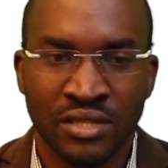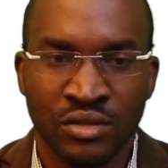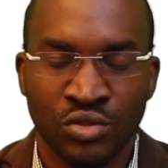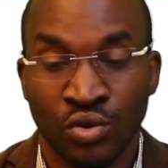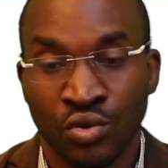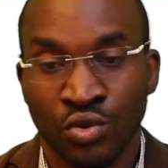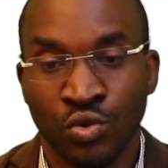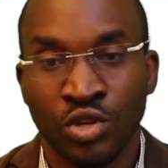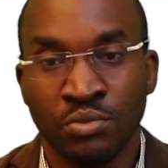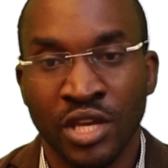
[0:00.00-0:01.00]
So
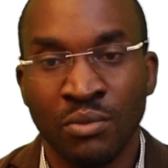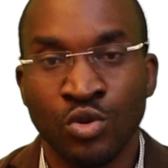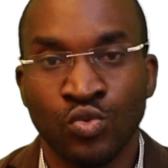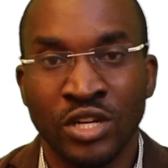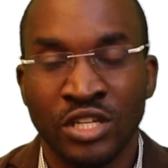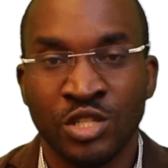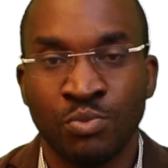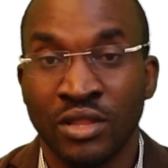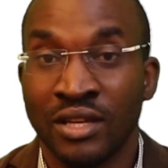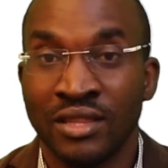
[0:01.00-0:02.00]
you won't be able to
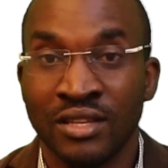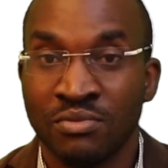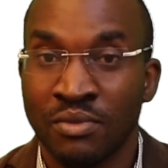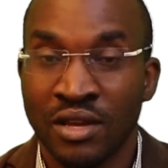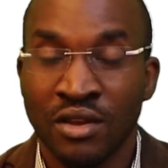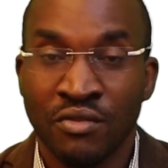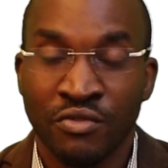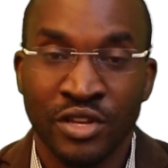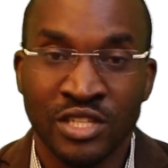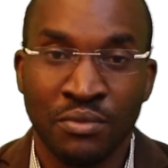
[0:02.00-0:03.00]
anticipate that this month,
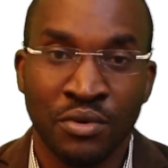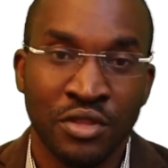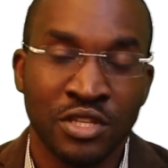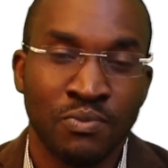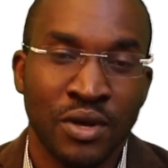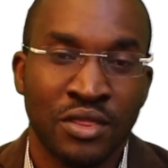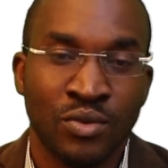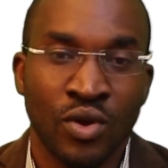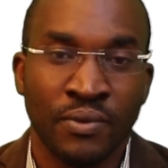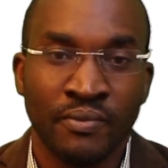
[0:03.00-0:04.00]
for example, this month,
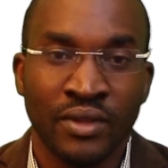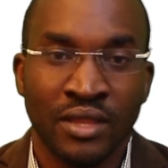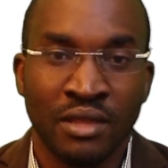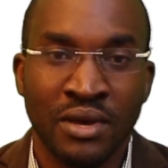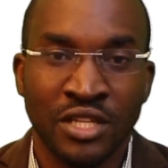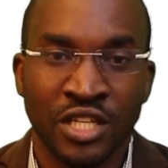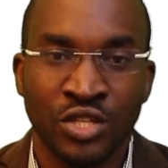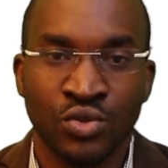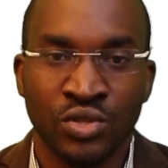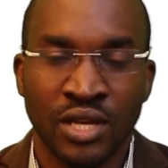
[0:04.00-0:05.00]
where the bank
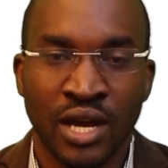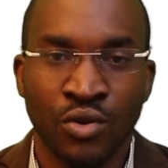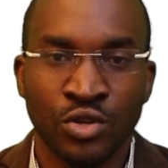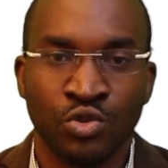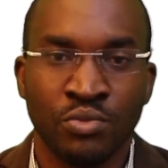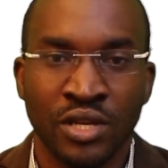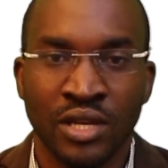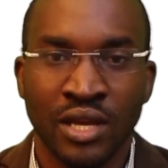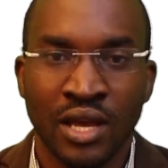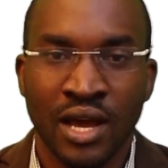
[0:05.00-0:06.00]
charges are going to
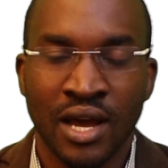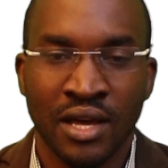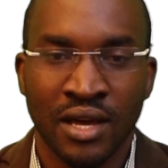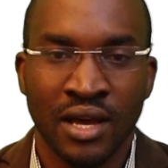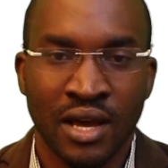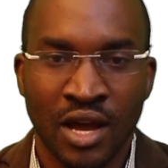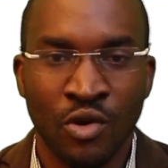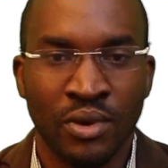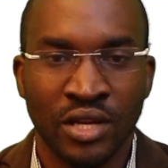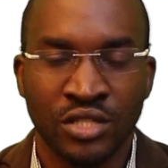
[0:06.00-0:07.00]
be how
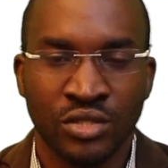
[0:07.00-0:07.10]
much.